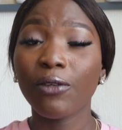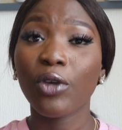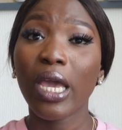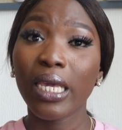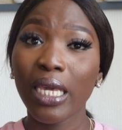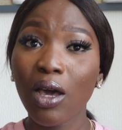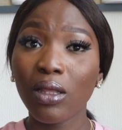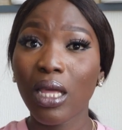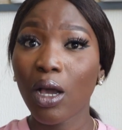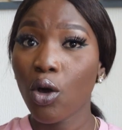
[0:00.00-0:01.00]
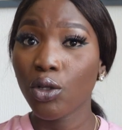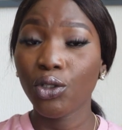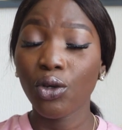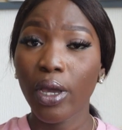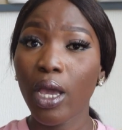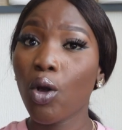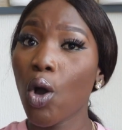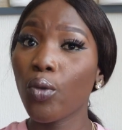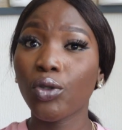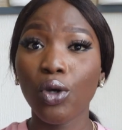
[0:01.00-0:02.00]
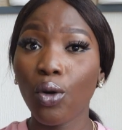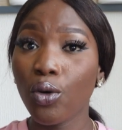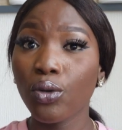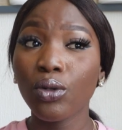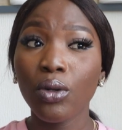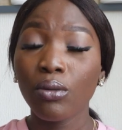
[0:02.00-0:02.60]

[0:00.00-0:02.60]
If you're a girl that cuts your hair, come with your own